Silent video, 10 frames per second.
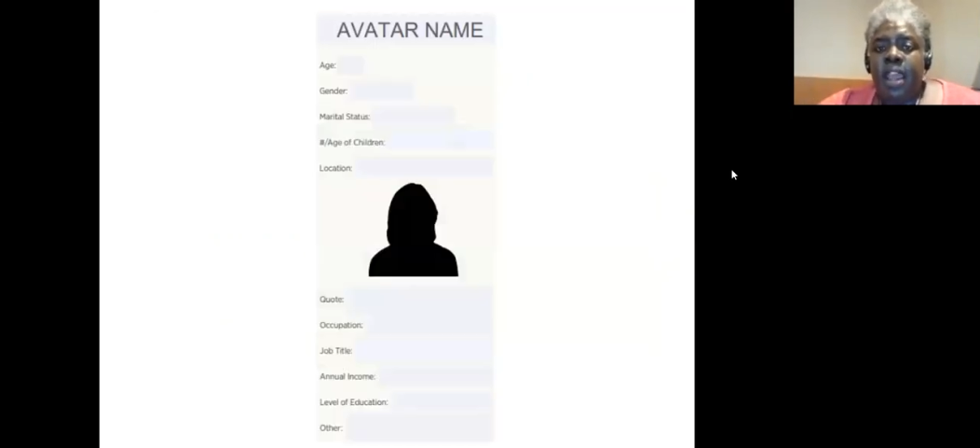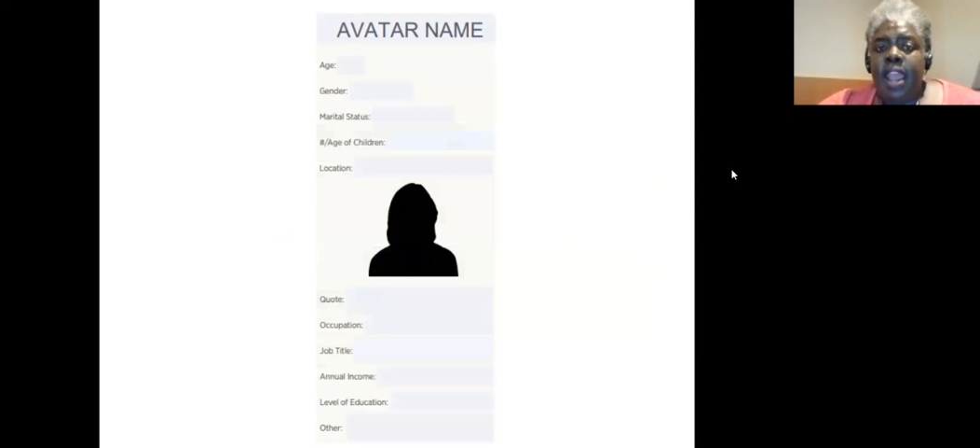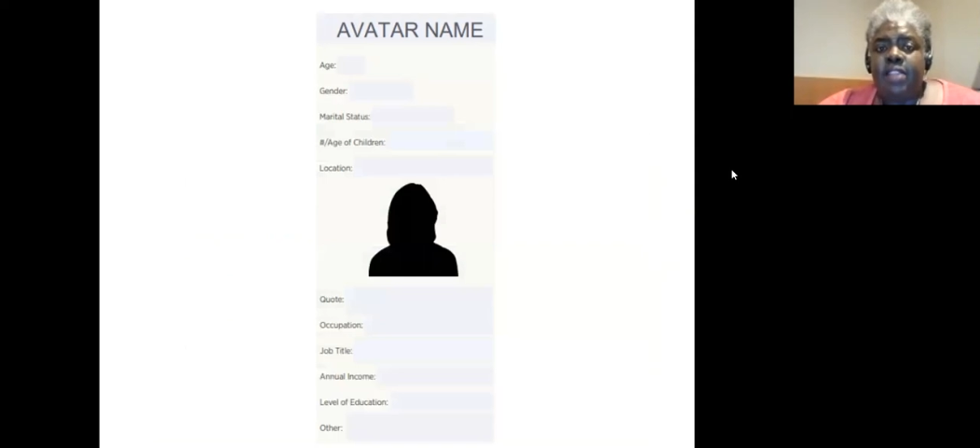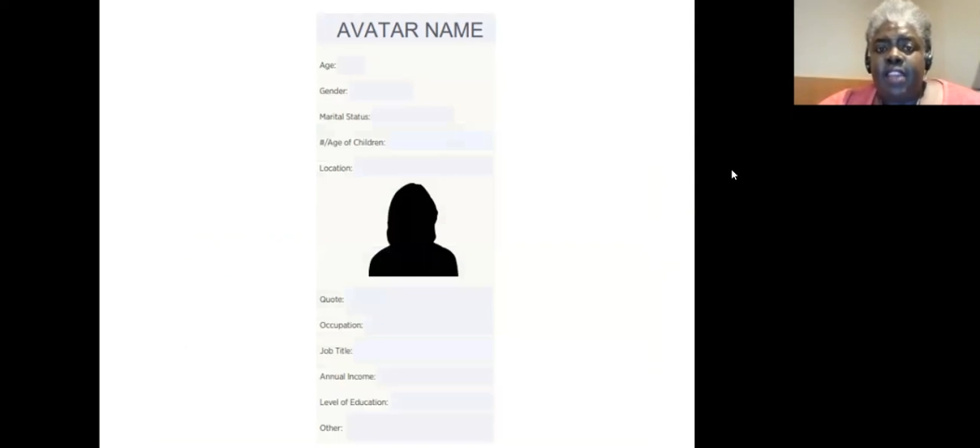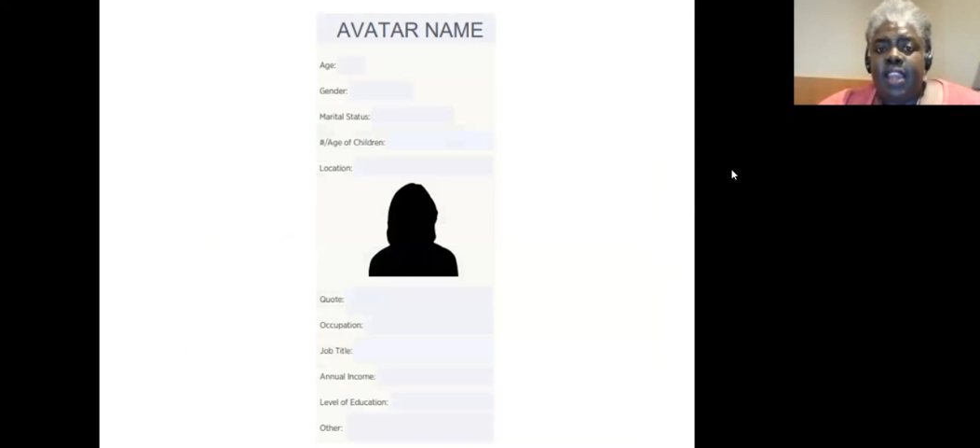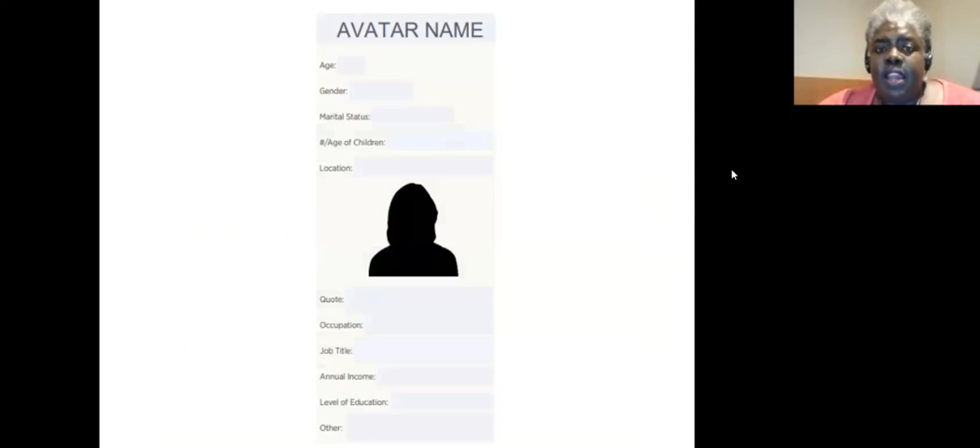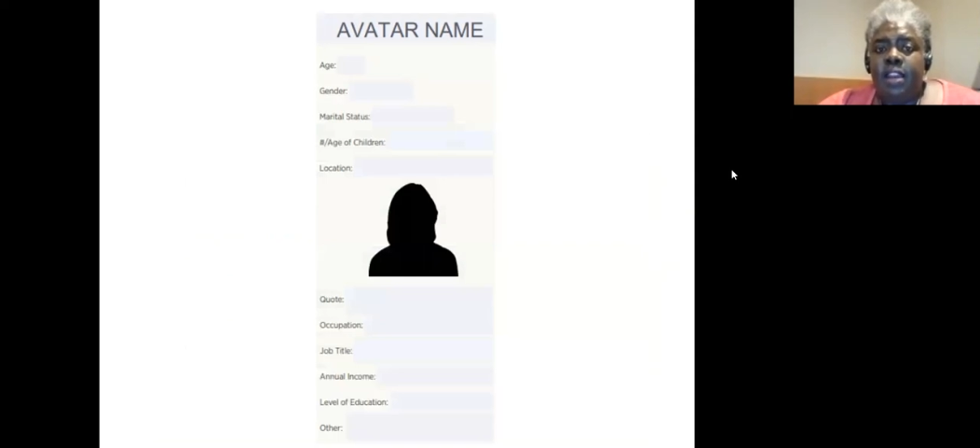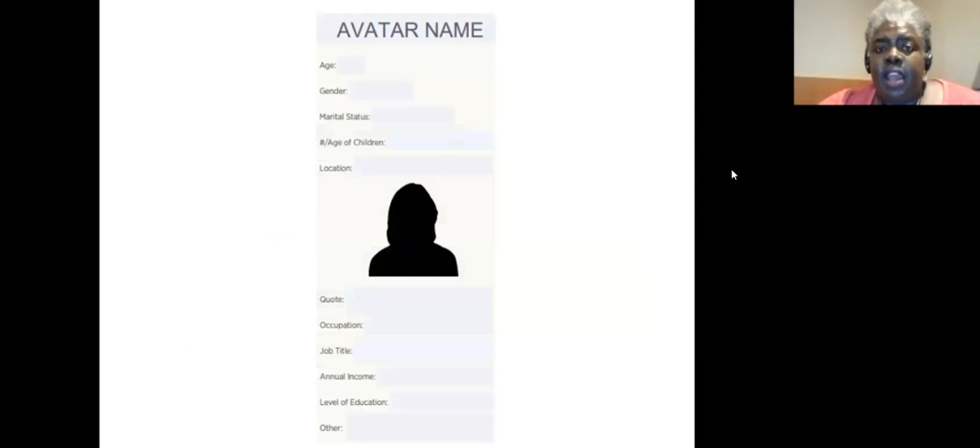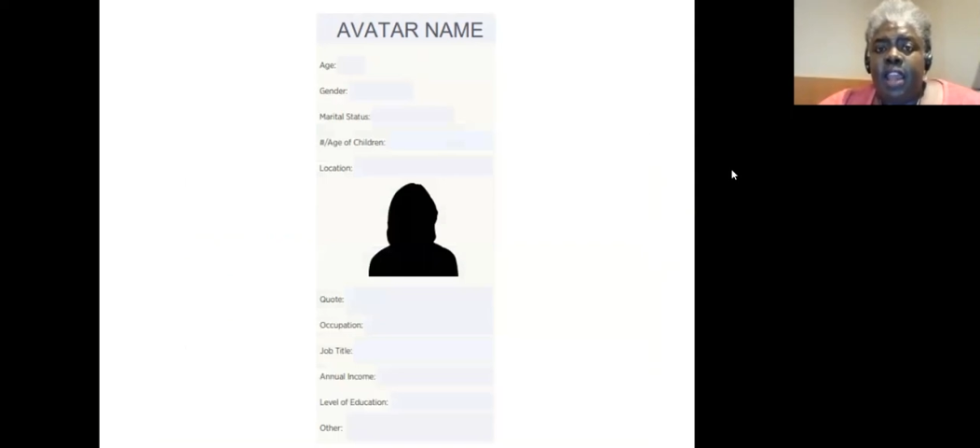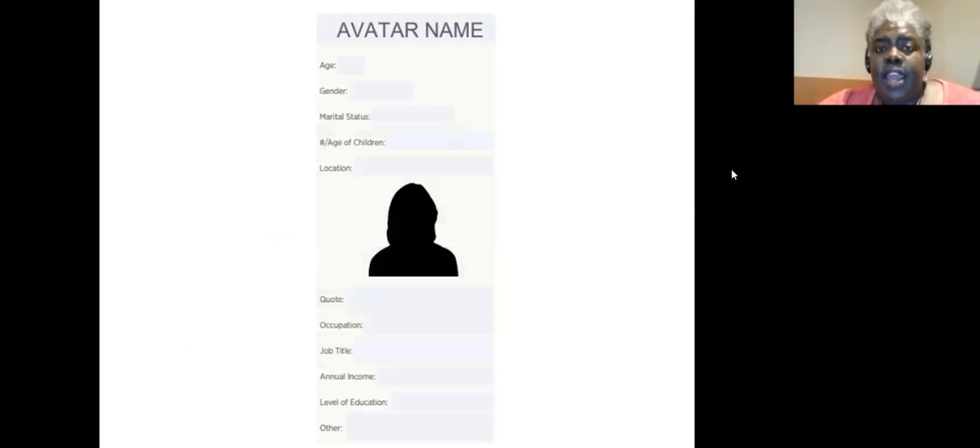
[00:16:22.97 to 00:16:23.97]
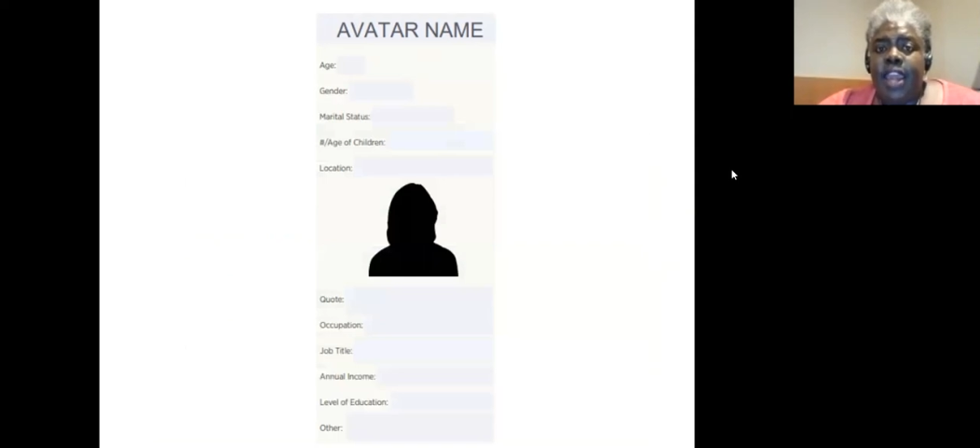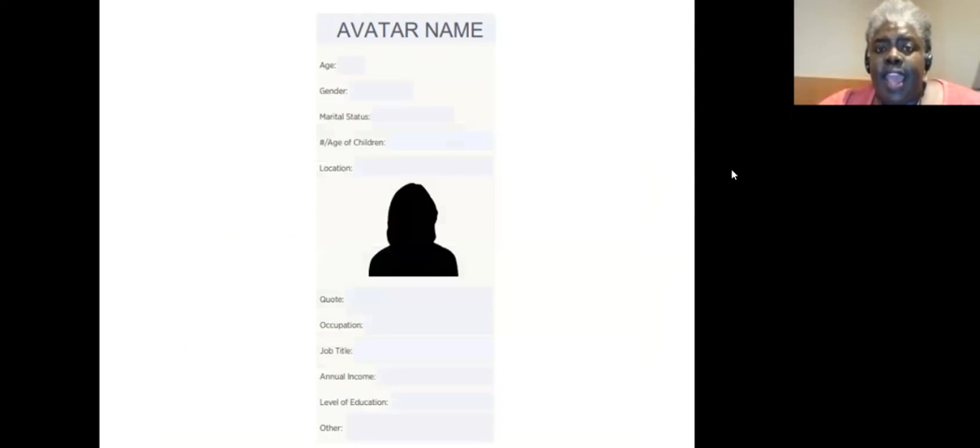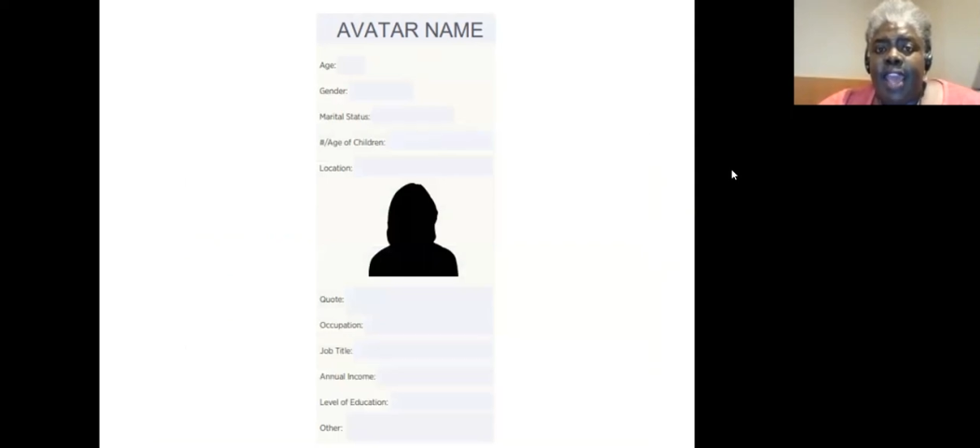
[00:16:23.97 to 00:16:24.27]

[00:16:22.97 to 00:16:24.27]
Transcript: And then an